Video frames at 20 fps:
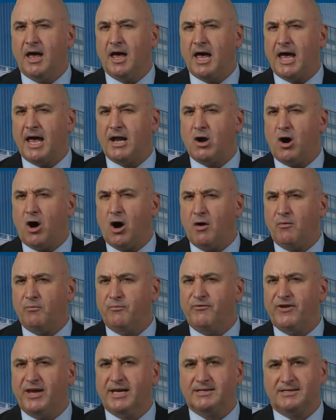An
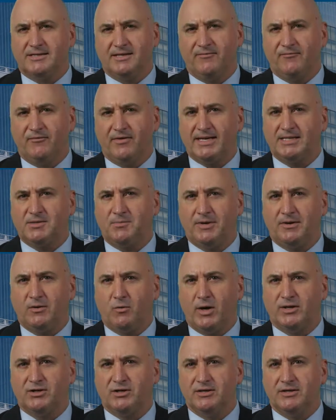obvious investment
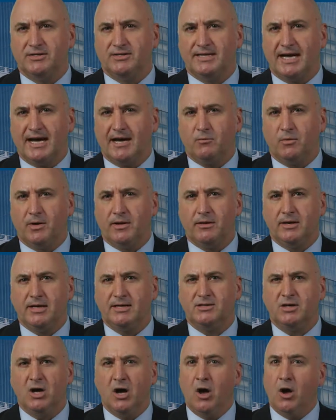question to start with
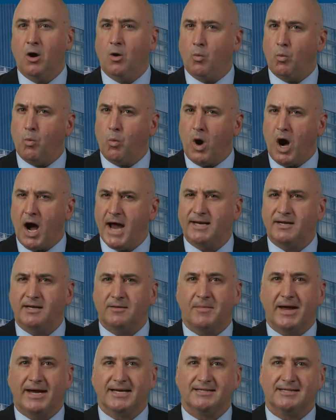is why did it
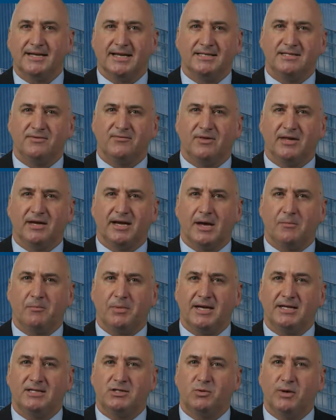make sense for the
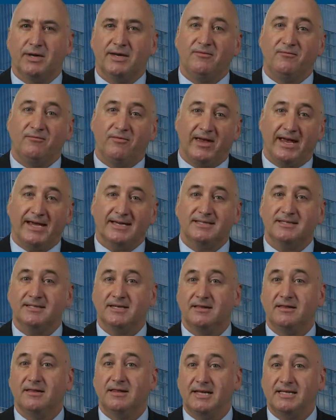company to invest
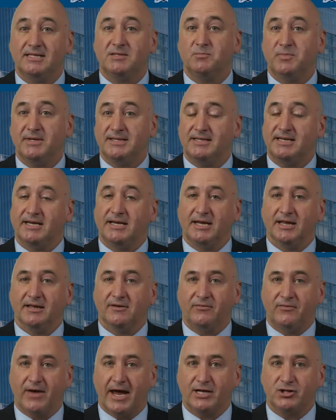in this particular
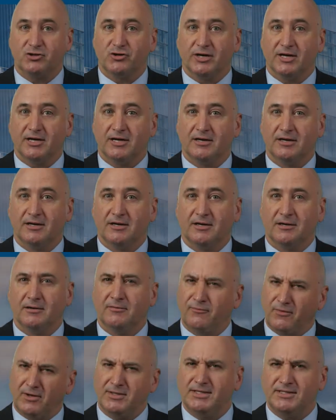factory
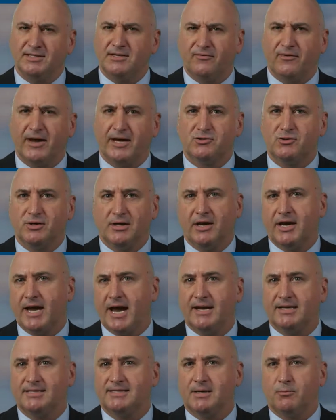versus a factory
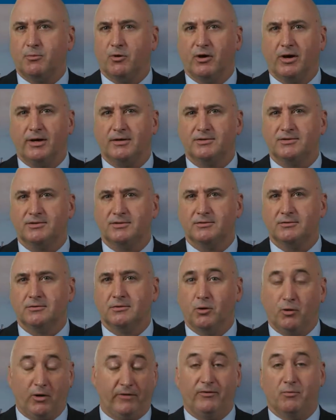located somewhere else?
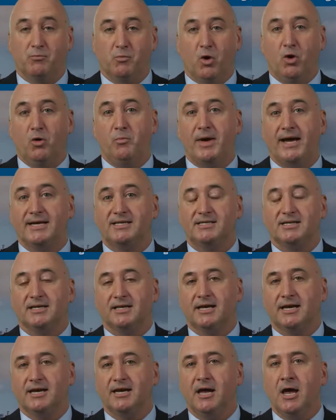Or even more
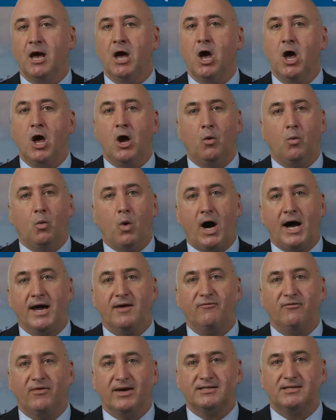basically, why
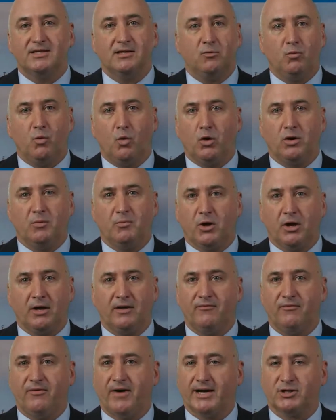invest in a water
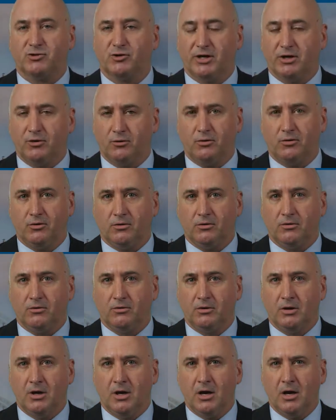bottling factory at all?
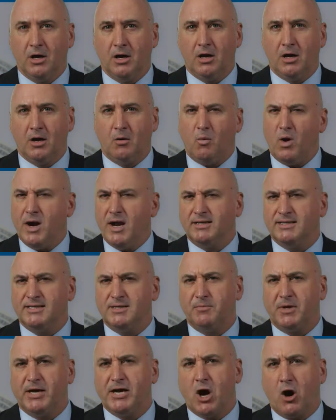Why not
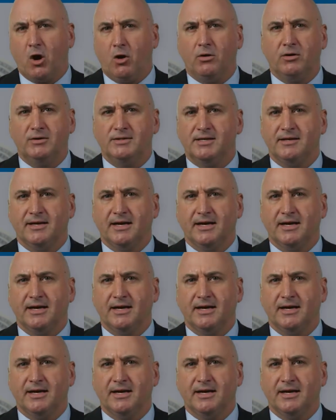simply hold on to the